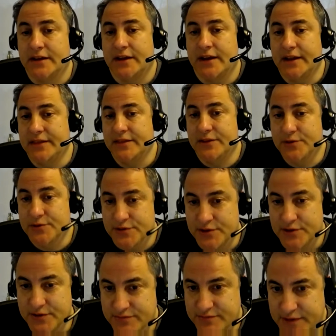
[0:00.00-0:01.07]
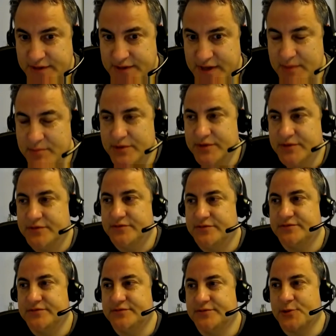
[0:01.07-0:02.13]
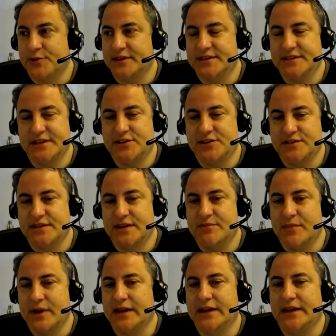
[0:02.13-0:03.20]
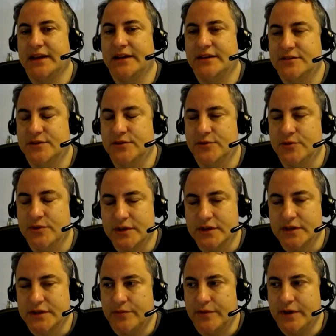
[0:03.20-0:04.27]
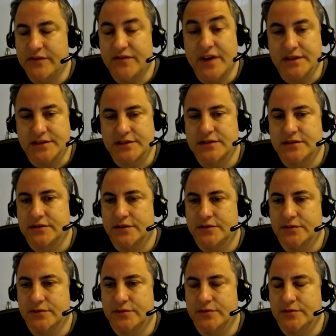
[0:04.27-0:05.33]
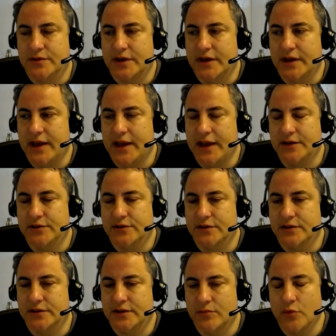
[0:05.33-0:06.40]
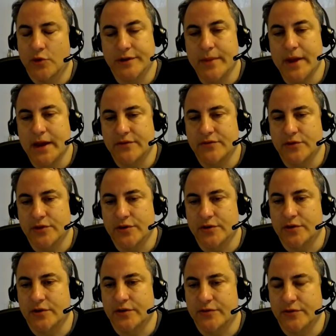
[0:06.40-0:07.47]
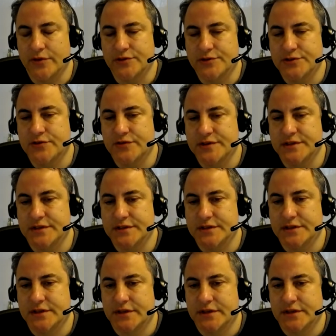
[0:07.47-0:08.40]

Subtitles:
And those are type of organizations that might need to invest to handle more demand for their services.